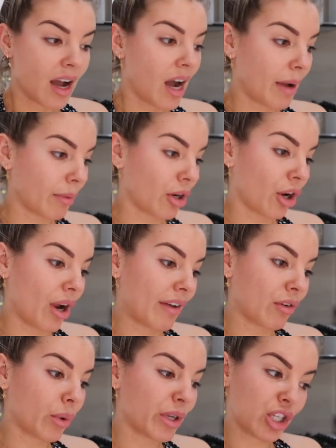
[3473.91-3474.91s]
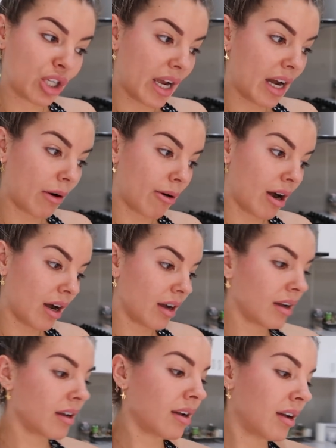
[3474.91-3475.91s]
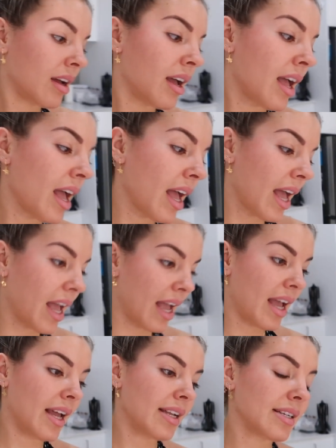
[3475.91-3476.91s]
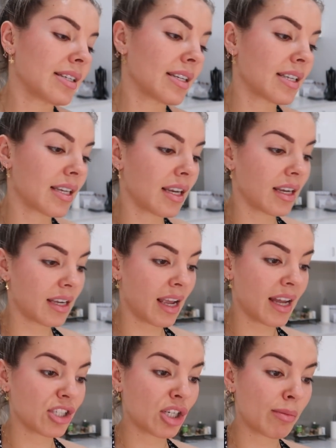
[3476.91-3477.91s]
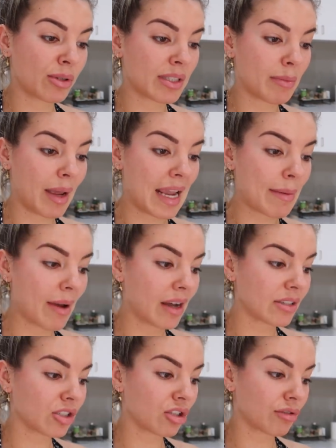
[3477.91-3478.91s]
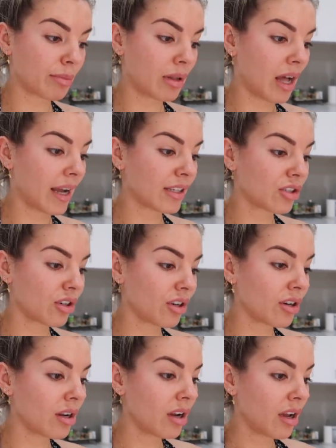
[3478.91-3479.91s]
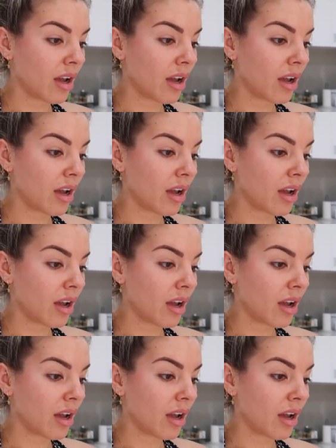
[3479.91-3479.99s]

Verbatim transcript: I'm gonna go have a quick shower and yeah, jump on some emails to reply to.